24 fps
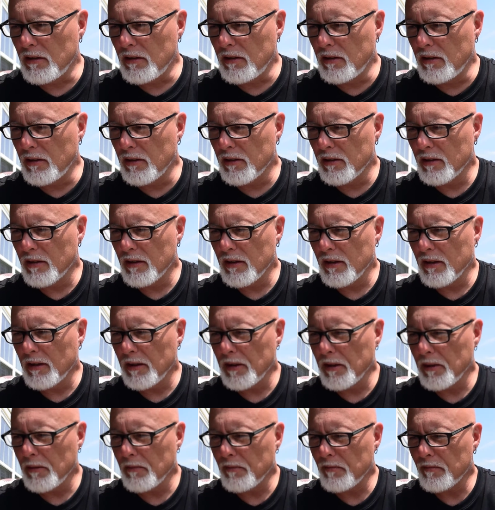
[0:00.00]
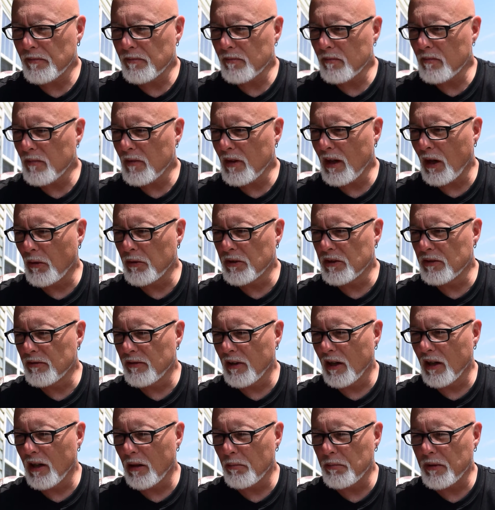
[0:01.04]
um, how we
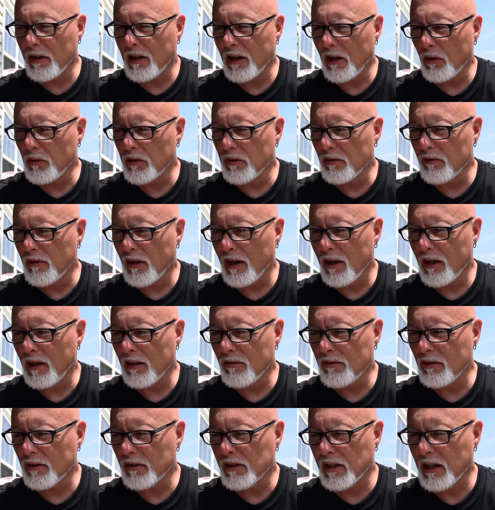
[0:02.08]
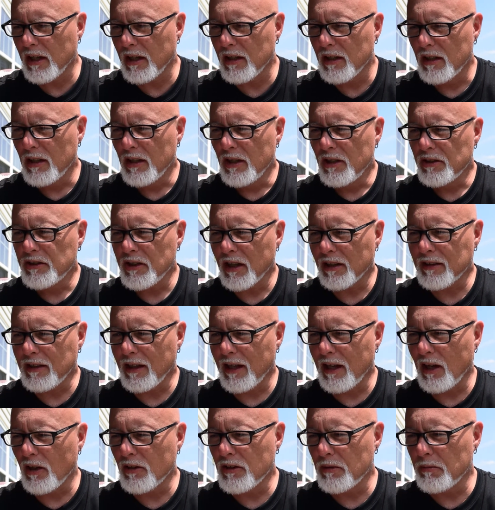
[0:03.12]
develop and how we evolve, okay? Check
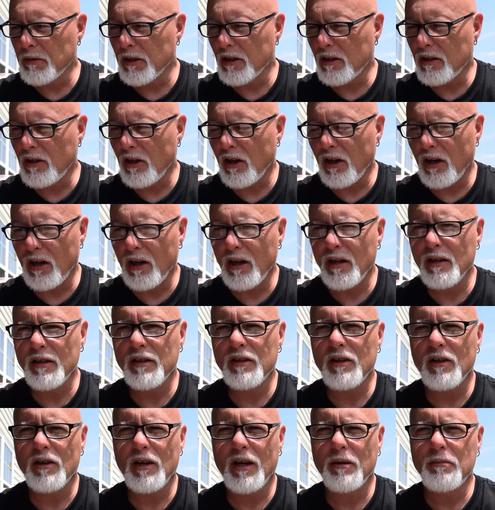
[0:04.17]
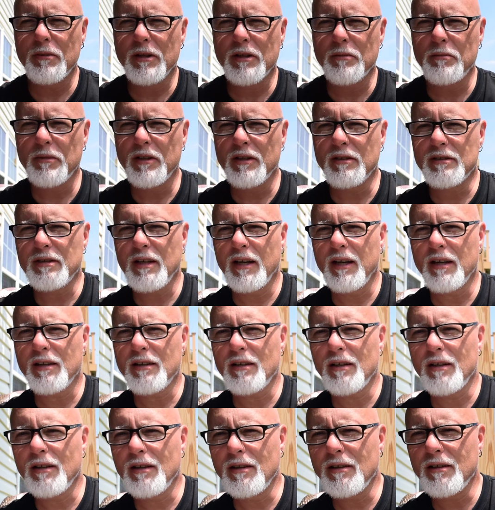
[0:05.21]
that out. Give me a call, or I mean, give me a tech
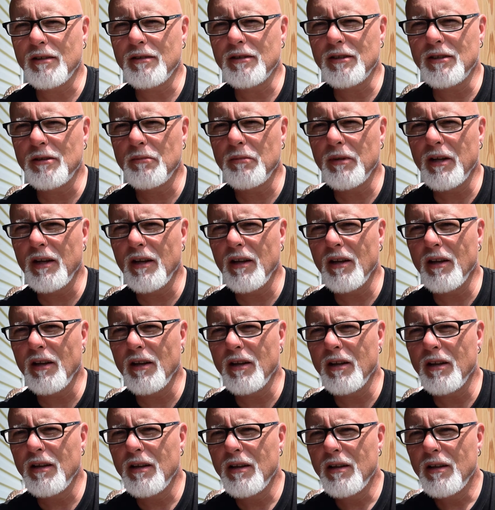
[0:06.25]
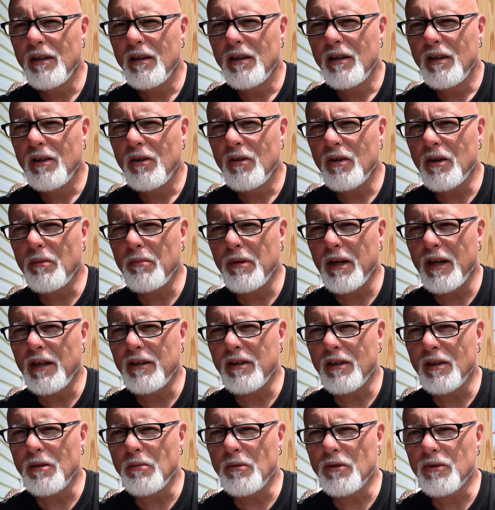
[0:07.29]
uh, email. What am I at
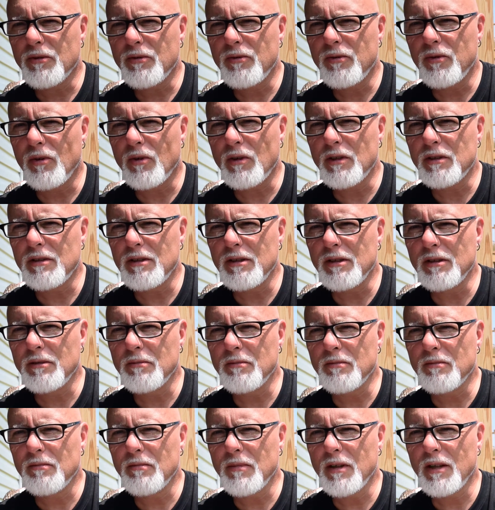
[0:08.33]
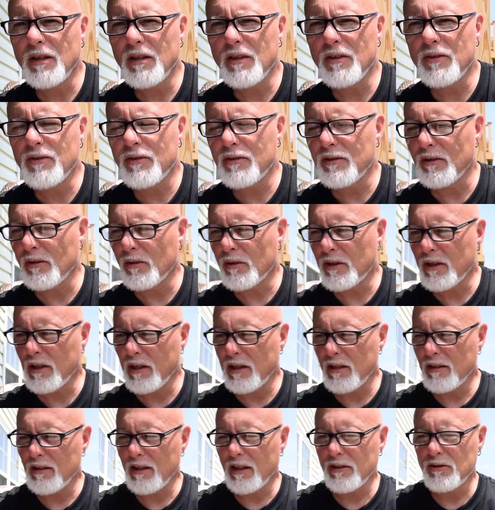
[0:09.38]
here? Almost 14 minutes. Okay,
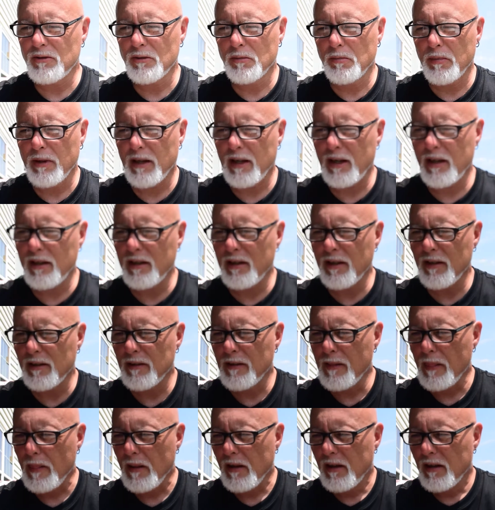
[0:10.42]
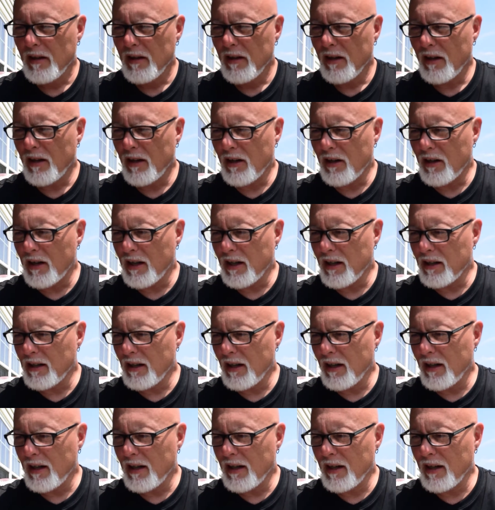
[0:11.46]
not too bad, huh? All right.
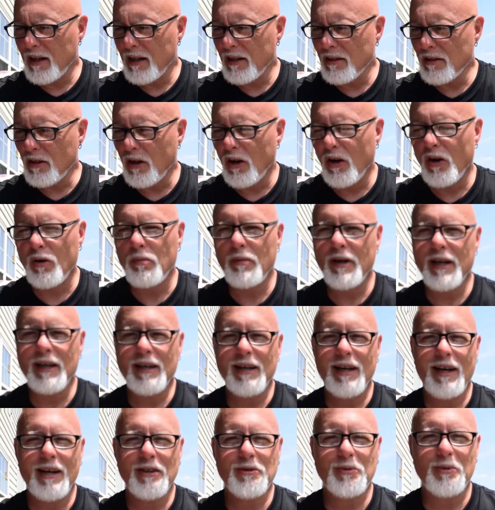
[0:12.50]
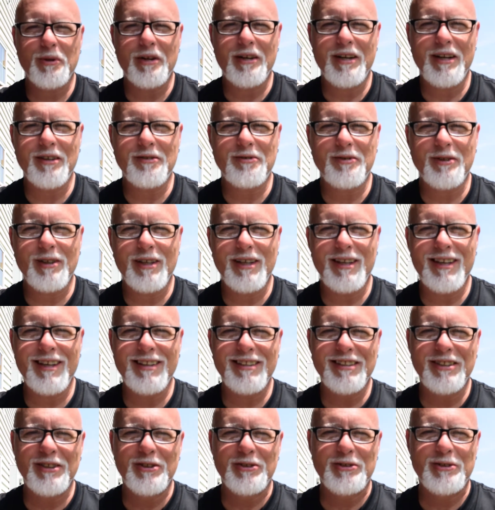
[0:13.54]
Uh, oh my gosh, what did I forget?
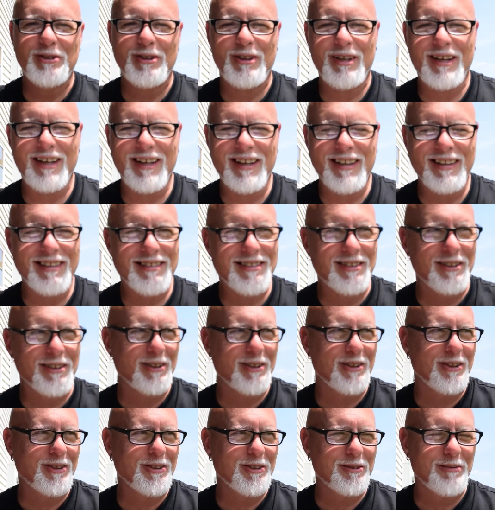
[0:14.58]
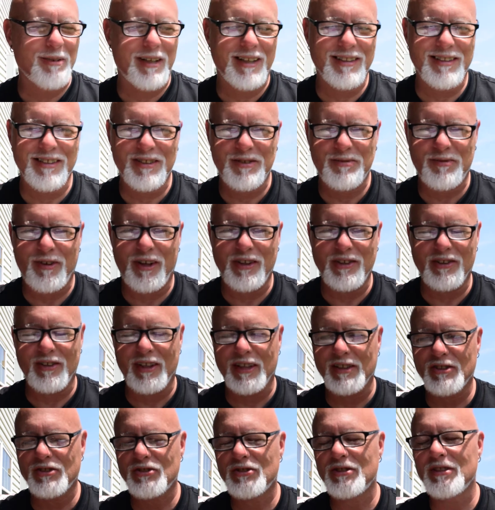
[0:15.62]
Easter eggs. Oh, you made it this far and you're
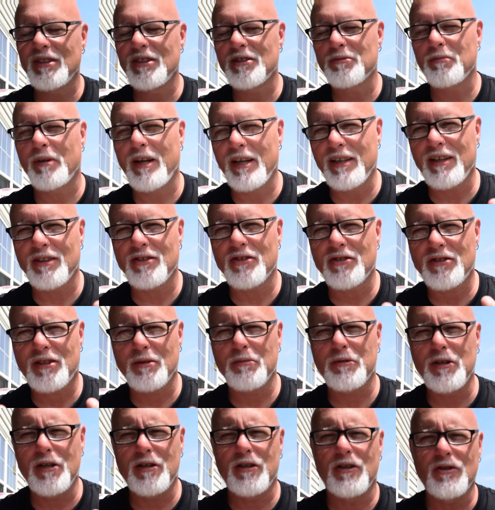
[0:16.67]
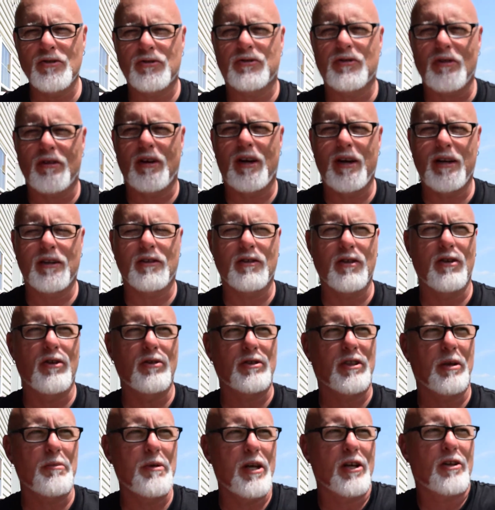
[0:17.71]
like, geez, man, can you just give me an Easter egg, dude?
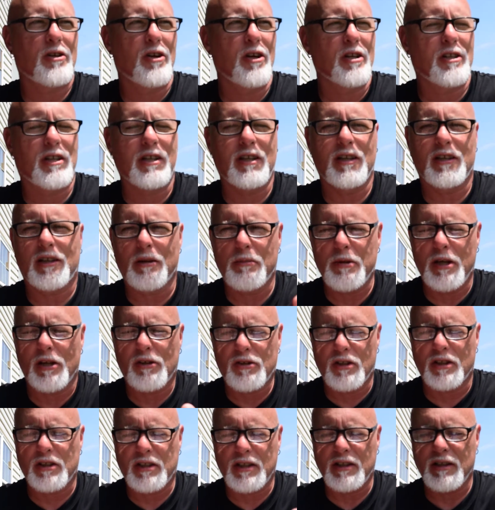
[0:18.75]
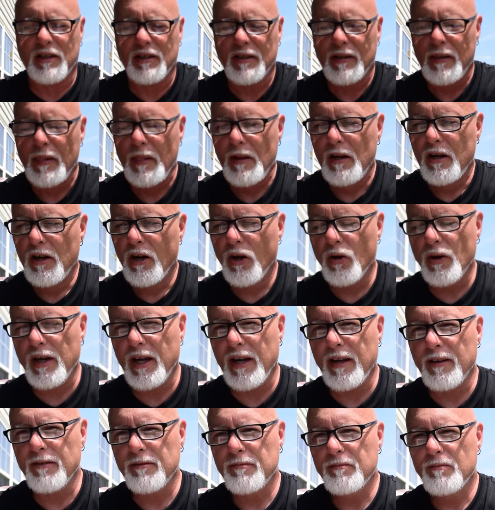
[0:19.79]
Give me a cookie. Give me a cookie.
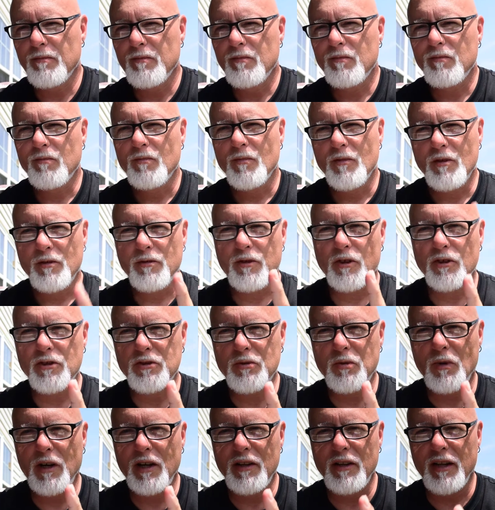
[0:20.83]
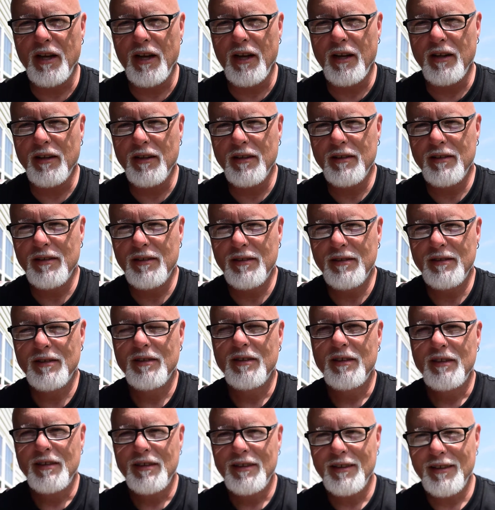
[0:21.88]
Okay, first one then
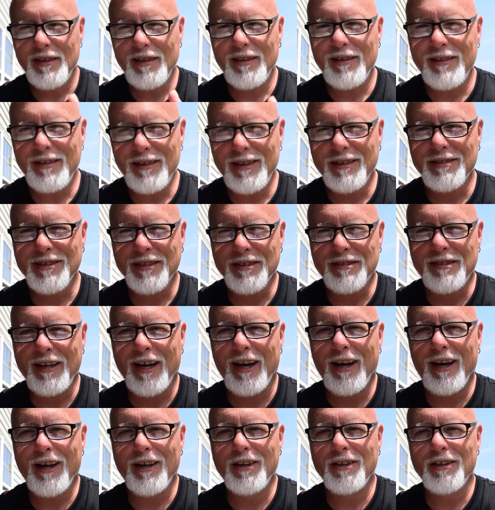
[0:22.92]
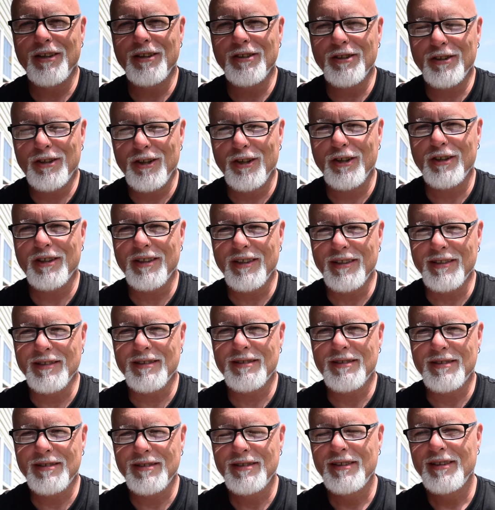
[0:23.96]
is Italian
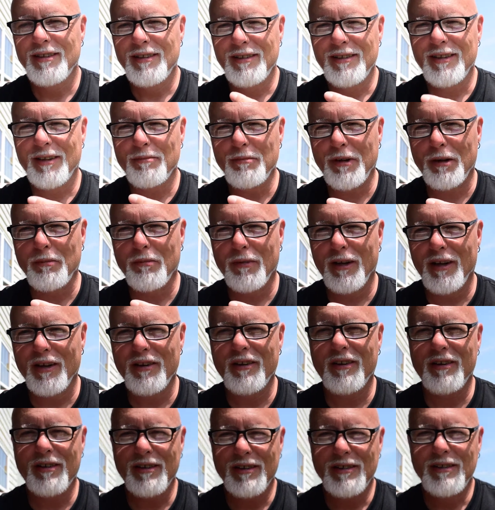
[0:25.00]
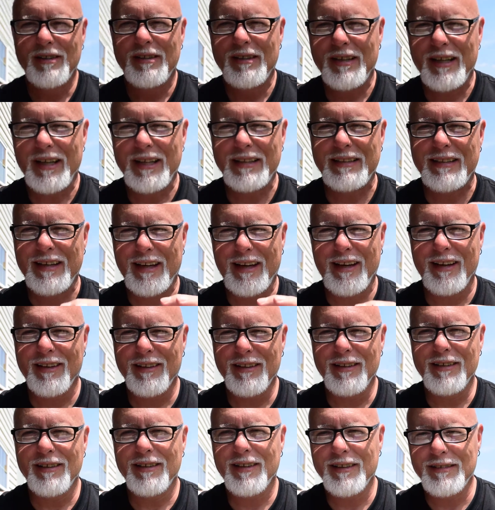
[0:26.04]
cookies. My mother,
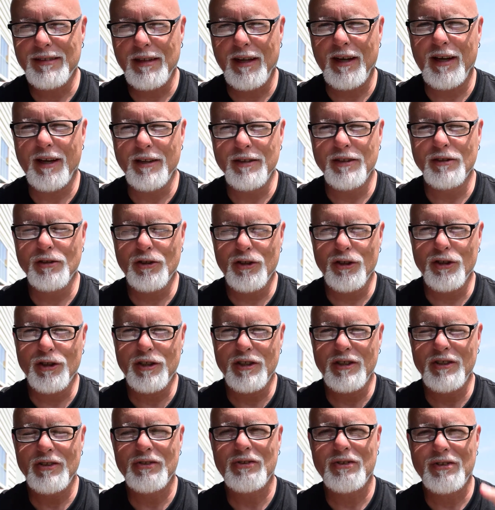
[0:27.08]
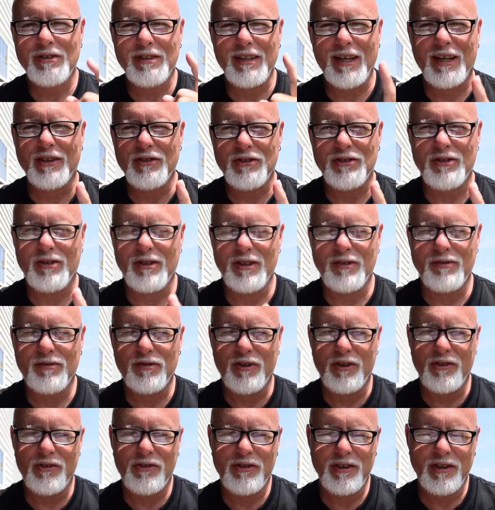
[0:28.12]
Italian. Italian cookies, that's your
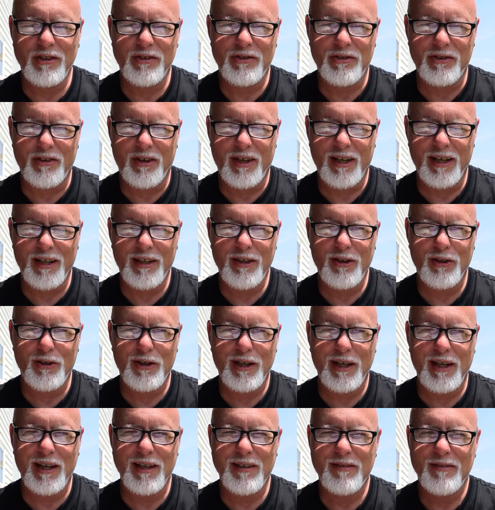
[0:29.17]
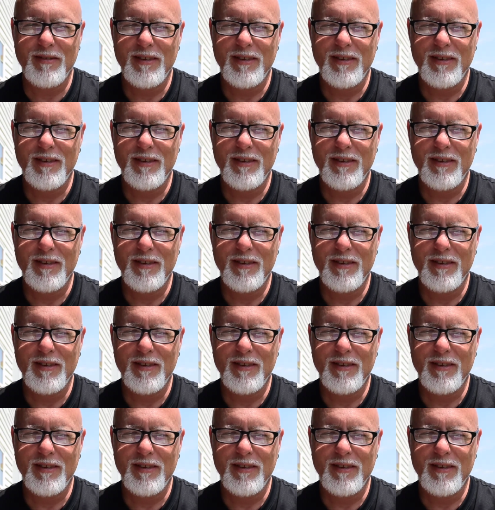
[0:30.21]
first Easter egg, okay?